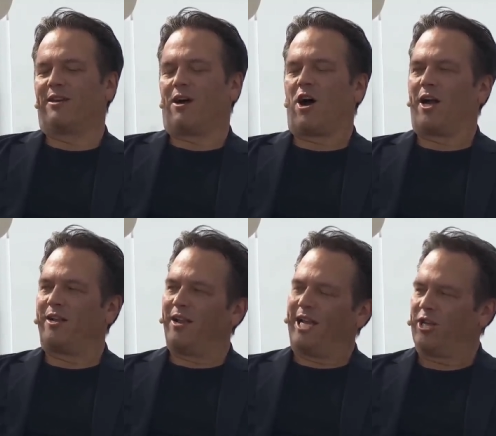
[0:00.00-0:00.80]

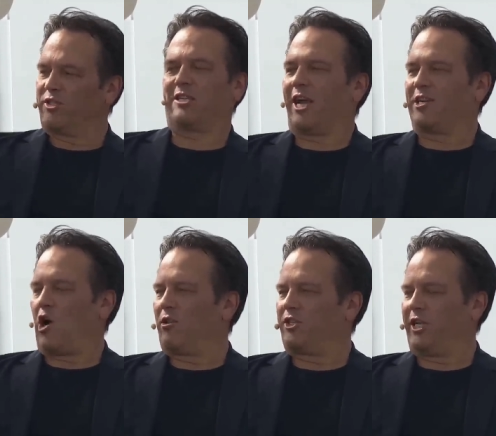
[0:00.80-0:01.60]
on here's a
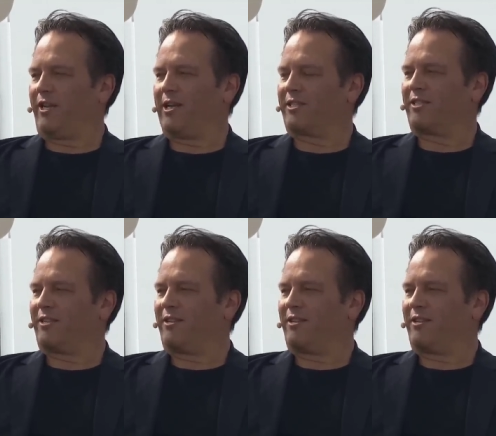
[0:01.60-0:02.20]
technology that's